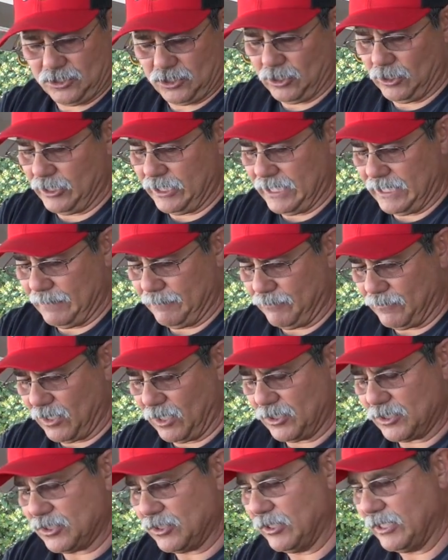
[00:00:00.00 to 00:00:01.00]
show you
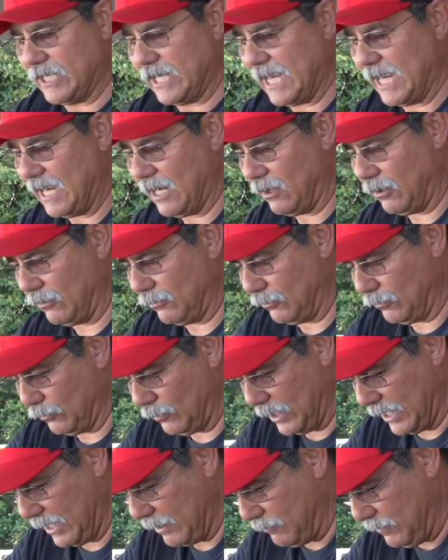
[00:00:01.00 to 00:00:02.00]

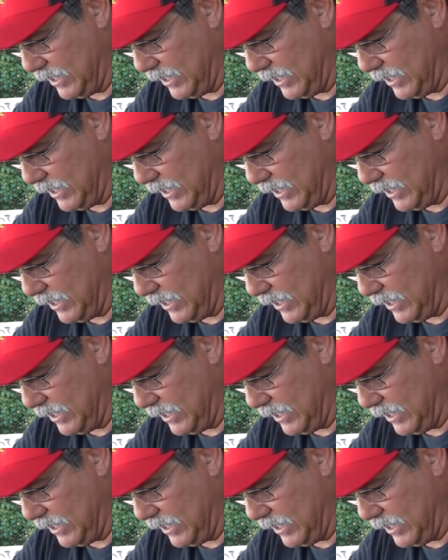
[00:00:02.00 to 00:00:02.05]
what I